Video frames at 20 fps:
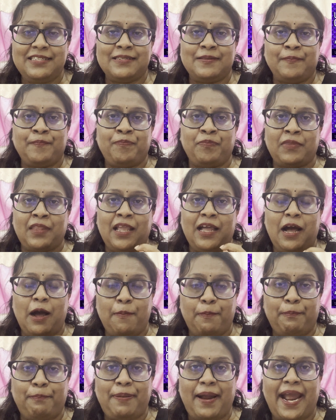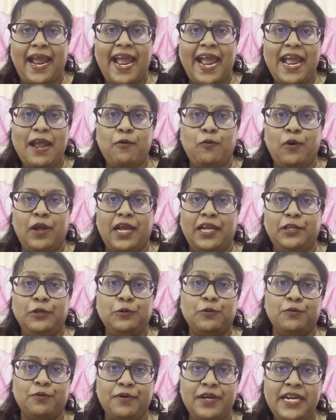a pair where you read,